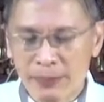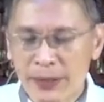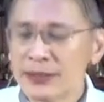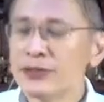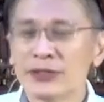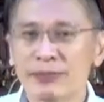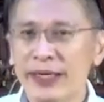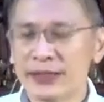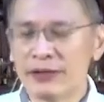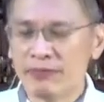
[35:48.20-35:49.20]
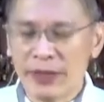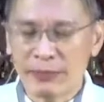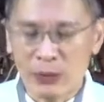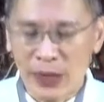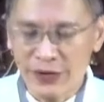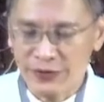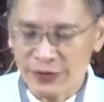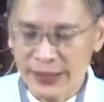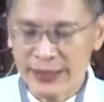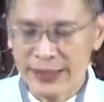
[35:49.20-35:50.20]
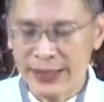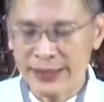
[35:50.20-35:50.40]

the personal space of me and my wife, right?